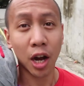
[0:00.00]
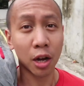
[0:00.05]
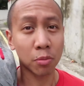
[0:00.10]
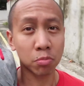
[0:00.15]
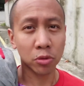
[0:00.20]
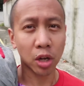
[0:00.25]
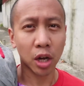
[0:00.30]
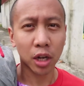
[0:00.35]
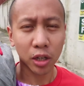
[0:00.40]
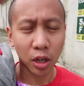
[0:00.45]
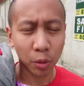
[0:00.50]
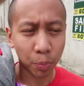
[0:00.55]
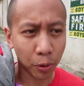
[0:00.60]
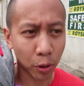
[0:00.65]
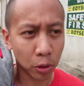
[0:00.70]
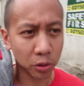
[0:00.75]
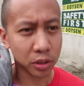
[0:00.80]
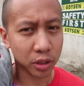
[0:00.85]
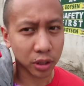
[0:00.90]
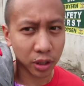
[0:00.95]
I'm not
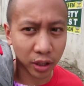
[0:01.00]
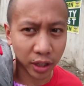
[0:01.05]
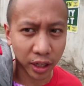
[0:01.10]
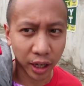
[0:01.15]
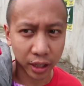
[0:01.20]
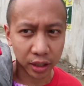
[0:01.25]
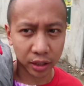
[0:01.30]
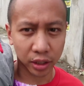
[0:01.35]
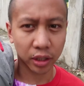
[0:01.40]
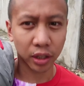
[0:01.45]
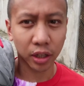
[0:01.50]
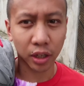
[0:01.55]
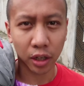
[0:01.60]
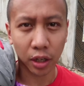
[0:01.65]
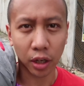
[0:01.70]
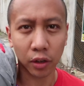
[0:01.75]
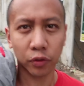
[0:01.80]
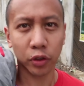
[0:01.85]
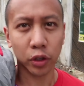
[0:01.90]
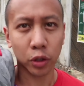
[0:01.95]
opposed to the idea
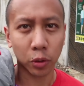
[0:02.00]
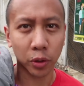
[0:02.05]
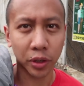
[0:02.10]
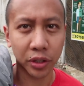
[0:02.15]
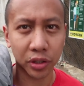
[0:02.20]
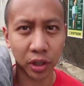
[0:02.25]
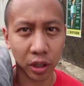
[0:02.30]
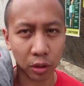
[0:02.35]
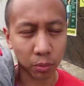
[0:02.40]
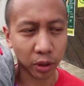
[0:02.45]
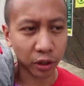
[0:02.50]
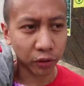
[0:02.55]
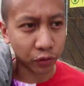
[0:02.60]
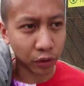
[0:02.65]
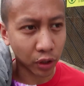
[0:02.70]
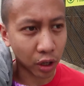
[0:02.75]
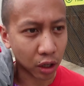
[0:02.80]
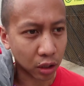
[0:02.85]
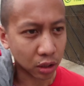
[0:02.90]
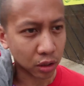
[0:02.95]
of increasing my
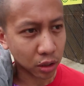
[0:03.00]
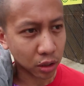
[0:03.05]
flock